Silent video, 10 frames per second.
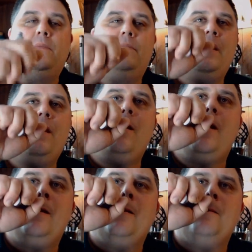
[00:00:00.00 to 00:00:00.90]

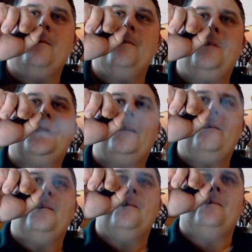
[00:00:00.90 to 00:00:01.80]

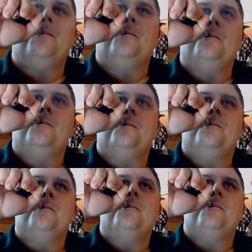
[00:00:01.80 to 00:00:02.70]

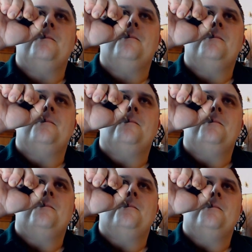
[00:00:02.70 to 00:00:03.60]

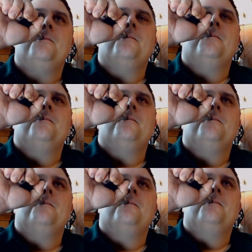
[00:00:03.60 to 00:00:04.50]

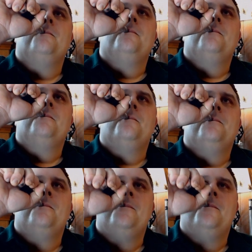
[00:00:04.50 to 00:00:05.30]
(no one is talking)